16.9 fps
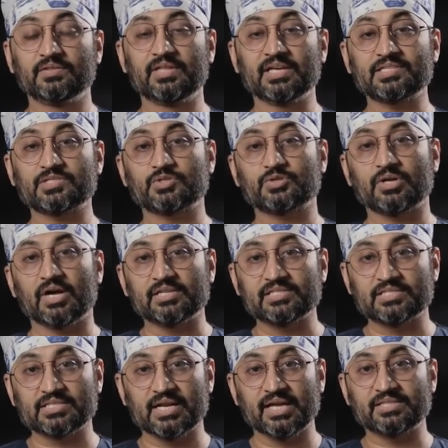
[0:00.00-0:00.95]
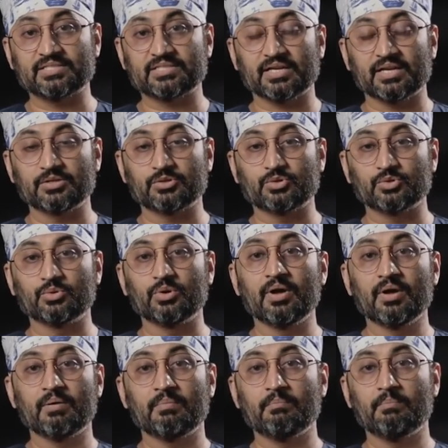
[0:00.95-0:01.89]
This translates into
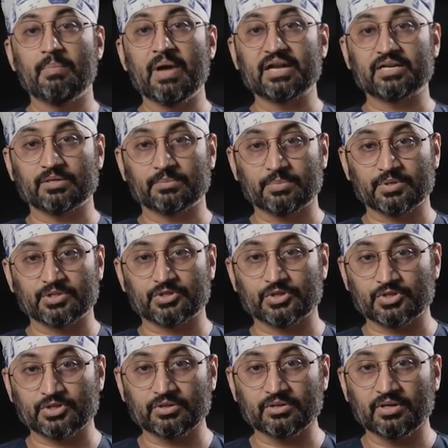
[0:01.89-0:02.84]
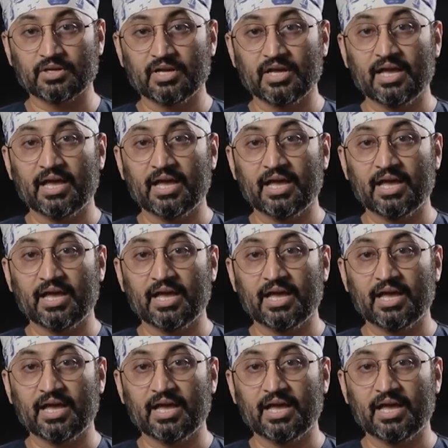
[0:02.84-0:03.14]
better precision